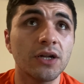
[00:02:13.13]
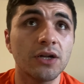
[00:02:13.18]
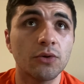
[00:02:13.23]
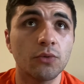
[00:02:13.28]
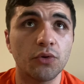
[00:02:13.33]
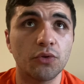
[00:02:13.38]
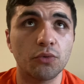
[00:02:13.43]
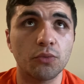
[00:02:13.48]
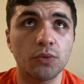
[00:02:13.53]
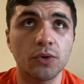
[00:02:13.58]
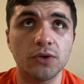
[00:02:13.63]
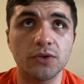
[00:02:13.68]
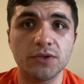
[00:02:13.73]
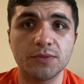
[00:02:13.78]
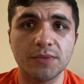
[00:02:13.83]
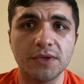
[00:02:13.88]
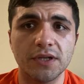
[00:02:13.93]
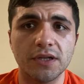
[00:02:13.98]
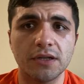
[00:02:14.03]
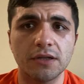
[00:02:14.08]
with Wills
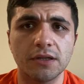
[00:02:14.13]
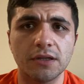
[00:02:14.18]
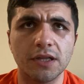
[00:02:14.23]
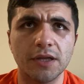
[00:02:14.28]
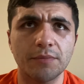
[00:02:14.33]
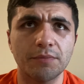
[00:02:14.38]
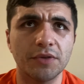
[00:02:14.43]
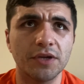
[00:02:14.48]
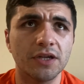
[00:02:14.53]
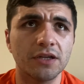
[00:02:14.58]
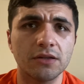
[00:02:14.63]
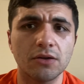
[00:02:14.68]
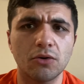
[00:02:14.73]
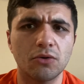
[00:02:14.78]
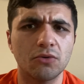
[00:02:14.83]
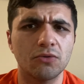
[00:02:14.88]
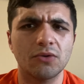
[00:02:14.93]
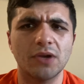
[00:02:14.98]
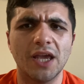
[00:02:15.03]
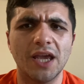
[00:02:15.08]
being limping the
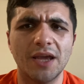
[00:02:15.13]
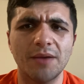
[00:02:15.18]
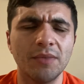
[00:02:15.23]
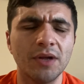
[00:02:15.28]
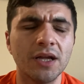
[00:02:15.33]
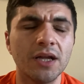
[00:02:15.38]
whole game.